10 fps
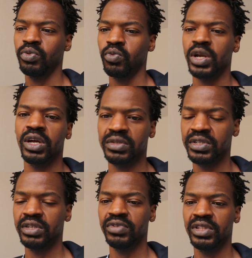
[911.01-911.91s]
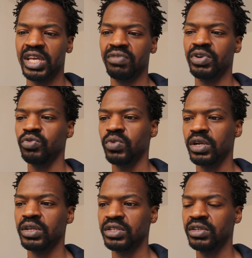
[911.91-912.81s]
we want to achieve in life, what we
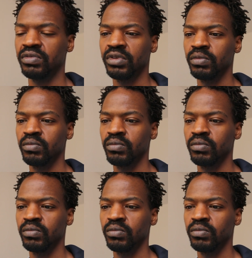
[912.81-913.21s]
want to achieve,